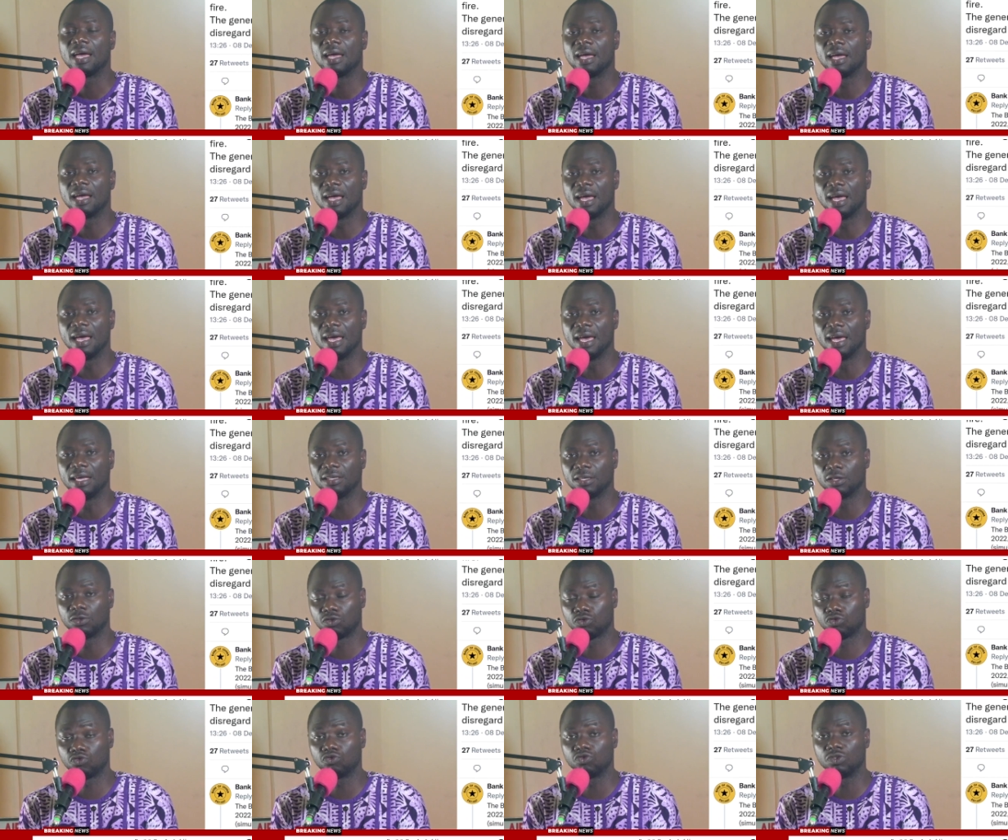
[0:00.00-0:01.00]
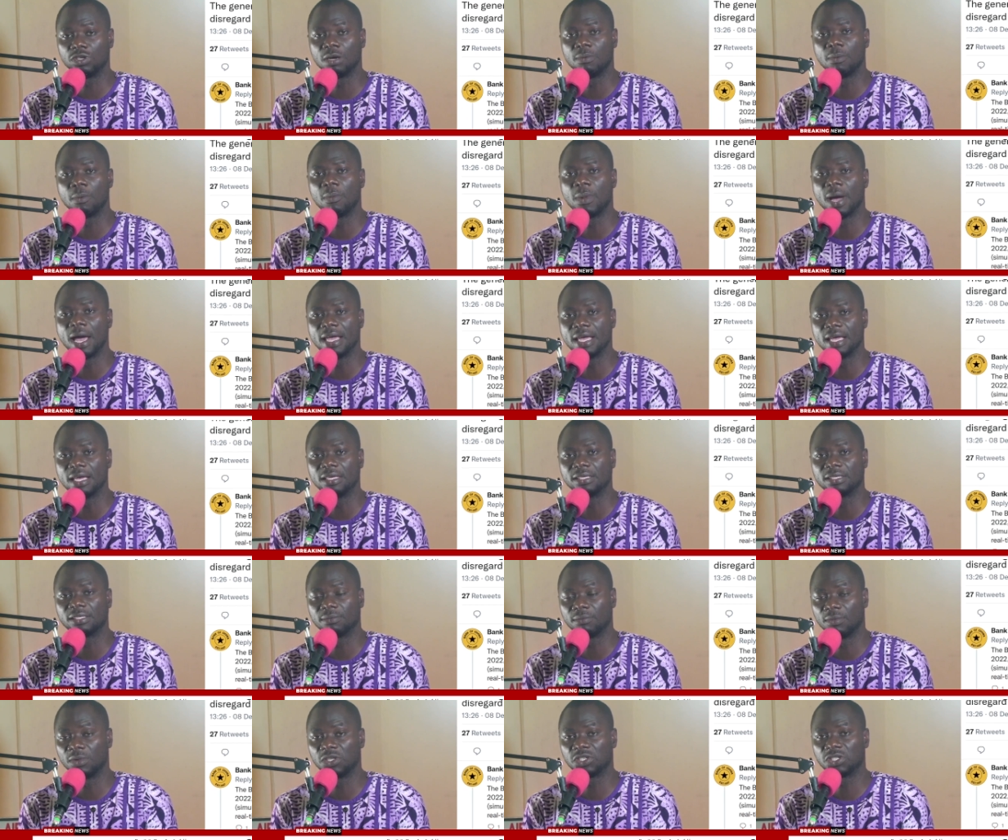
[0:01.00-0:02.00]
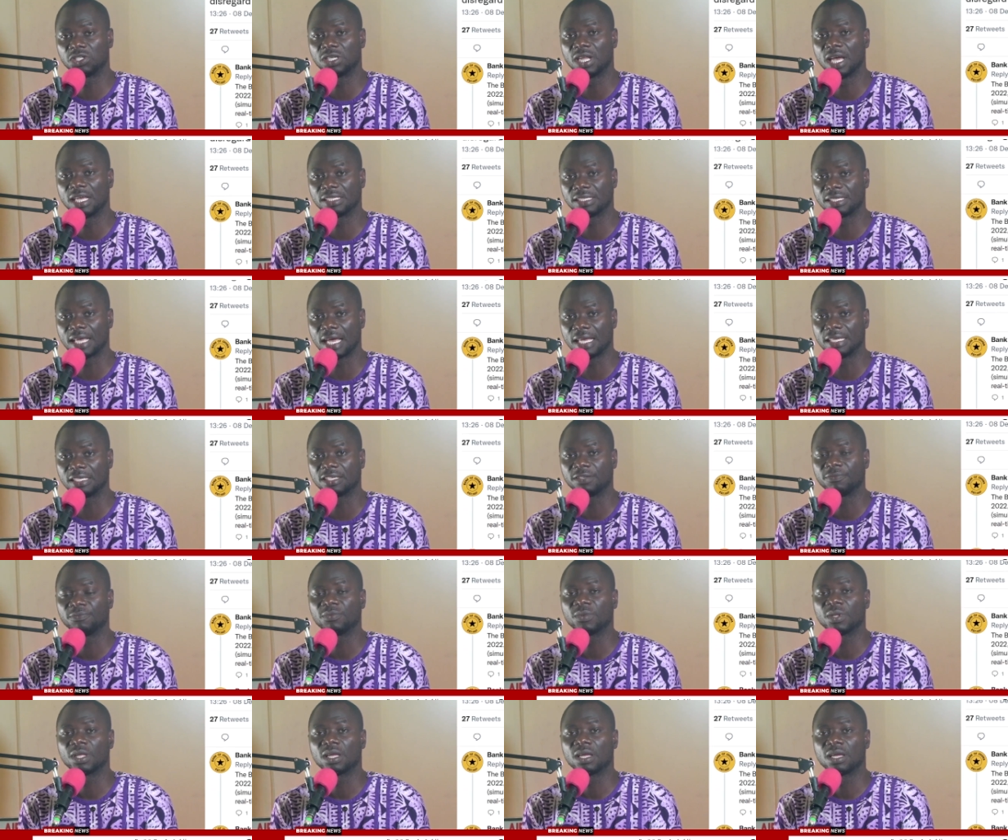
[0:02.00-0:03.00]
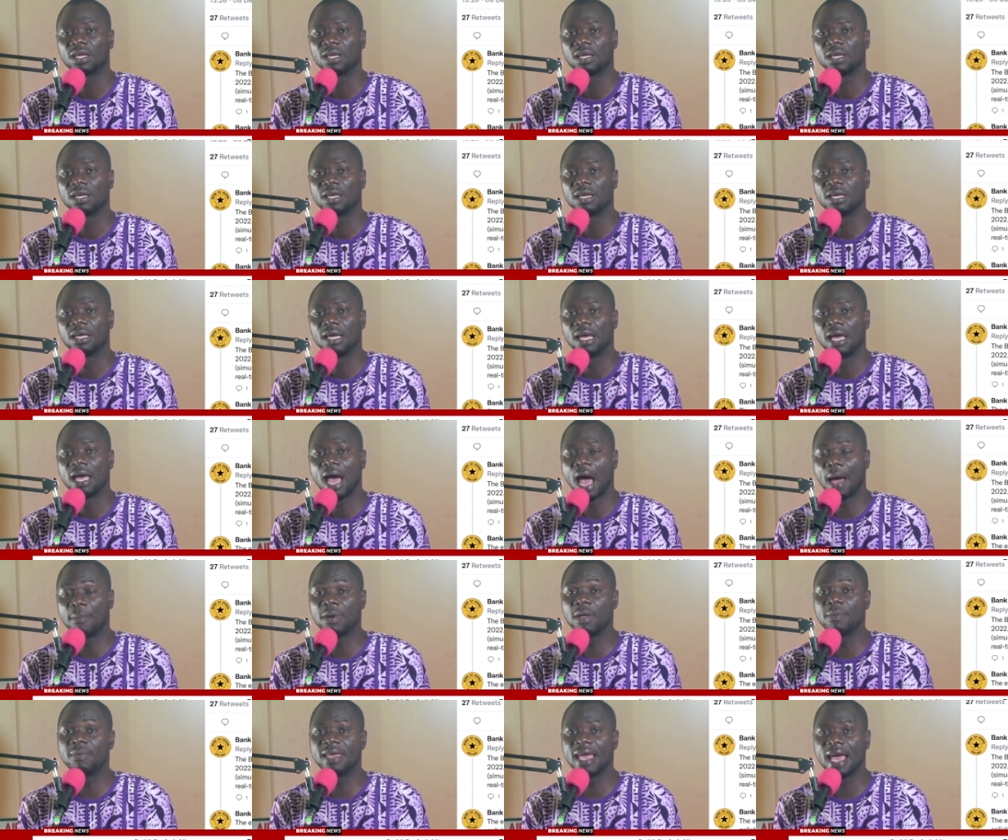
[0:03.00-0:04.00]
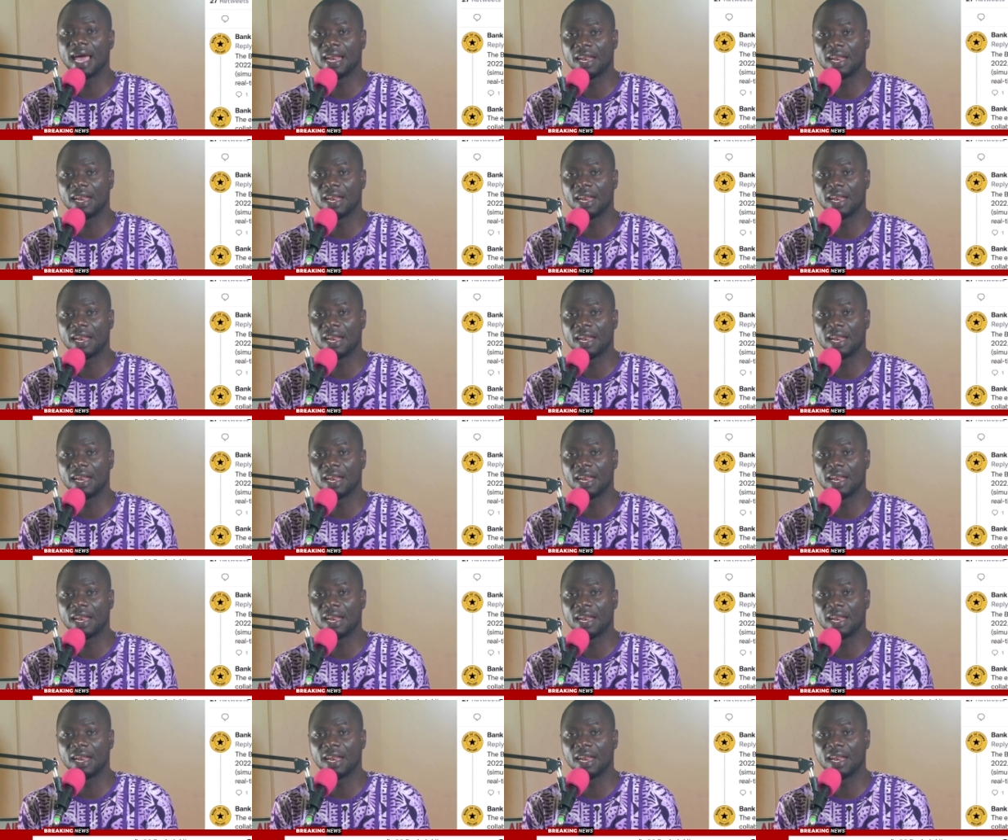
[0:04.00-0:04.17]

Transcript: a true name, a simulation size. A baby, I didn't